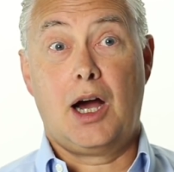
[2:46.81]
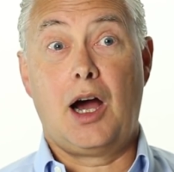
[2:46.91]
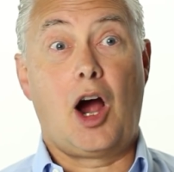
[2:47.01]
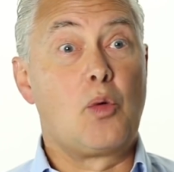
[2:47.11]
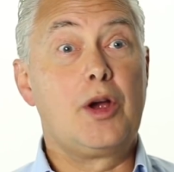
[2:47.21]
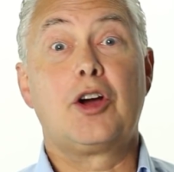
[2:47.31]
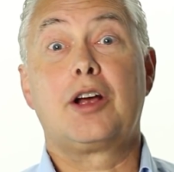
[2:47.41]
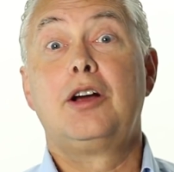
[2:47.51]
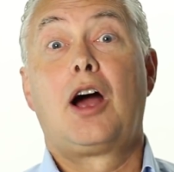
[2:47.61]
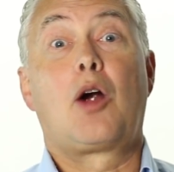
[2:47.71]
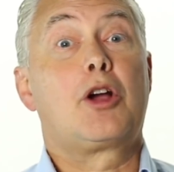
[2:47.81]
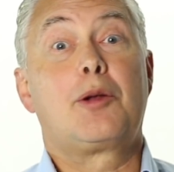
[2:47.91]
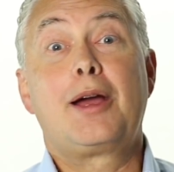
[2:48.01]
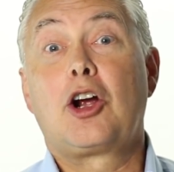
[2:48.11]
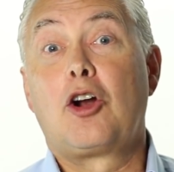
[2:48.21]
Are we gonna
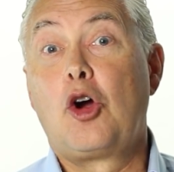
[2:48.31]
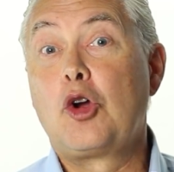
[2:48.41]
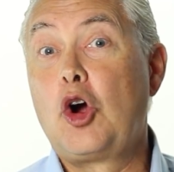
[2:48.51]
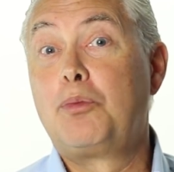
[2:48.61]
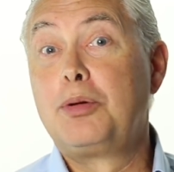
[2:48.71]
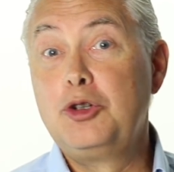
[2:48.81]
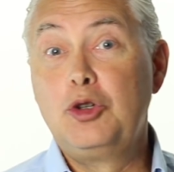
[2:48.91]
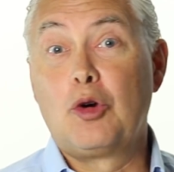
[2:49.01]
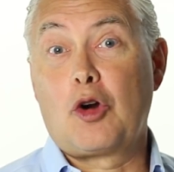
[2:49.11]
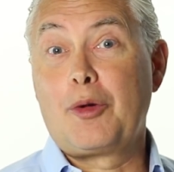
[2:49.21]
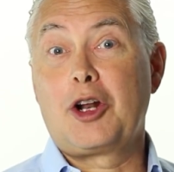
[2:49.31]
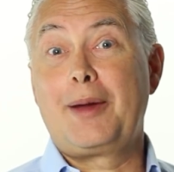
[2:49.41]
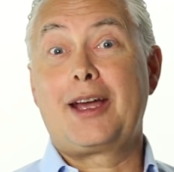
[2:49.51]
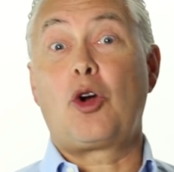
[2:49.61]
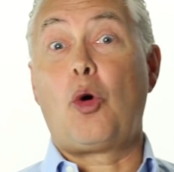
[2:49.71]
make our logo blue, or are we gonna
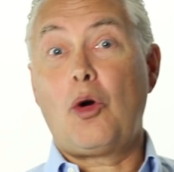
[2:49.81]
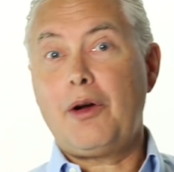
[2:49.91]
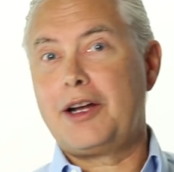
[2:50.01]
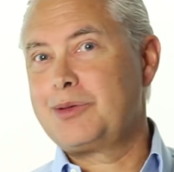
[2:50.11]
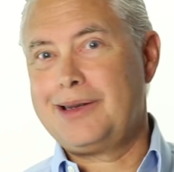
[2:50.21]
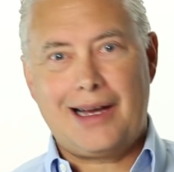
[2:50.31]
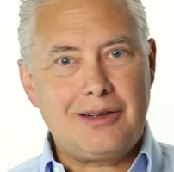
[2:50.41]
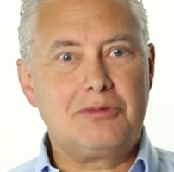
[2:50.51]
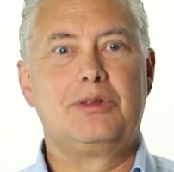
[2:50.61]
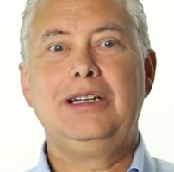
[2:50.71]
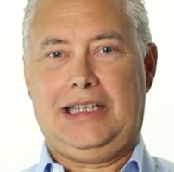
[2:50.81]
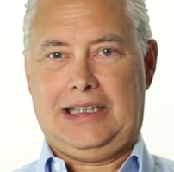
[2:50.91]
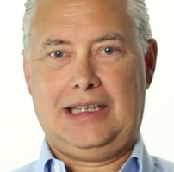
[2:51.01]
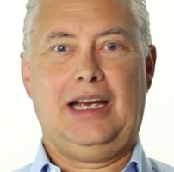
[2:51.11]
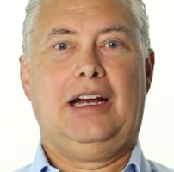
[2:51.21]
make it orange? Well, I don't really
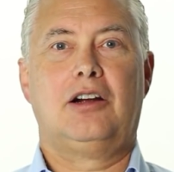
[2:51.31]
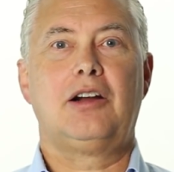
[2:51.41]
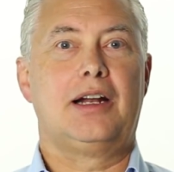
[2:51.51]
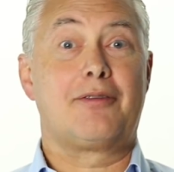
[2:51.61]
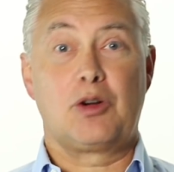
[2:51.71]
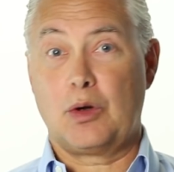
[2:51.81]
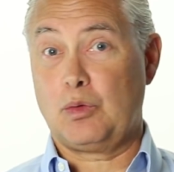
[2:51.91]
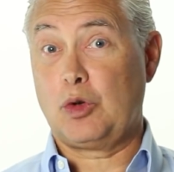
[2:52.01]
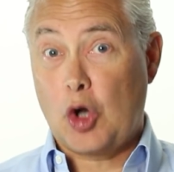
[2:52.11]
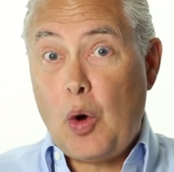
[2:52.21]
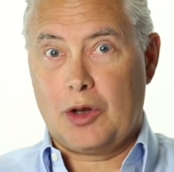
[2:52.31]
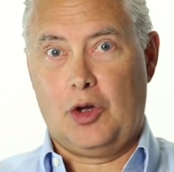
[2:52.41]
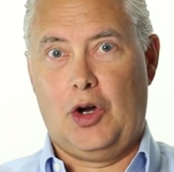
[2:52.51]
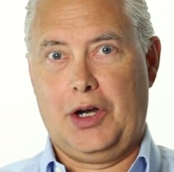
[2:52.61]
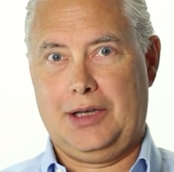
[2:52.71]
care, and everyone will go
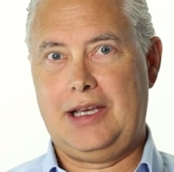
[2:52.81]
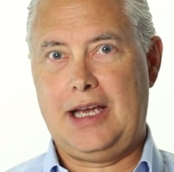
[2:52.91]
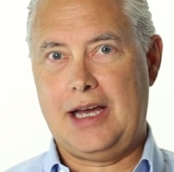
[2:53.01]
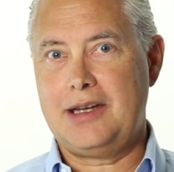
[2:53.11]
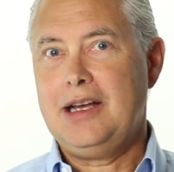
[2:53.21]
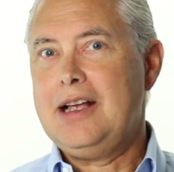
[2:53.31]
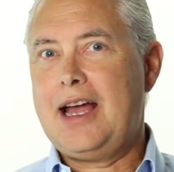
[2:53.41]
along at the end.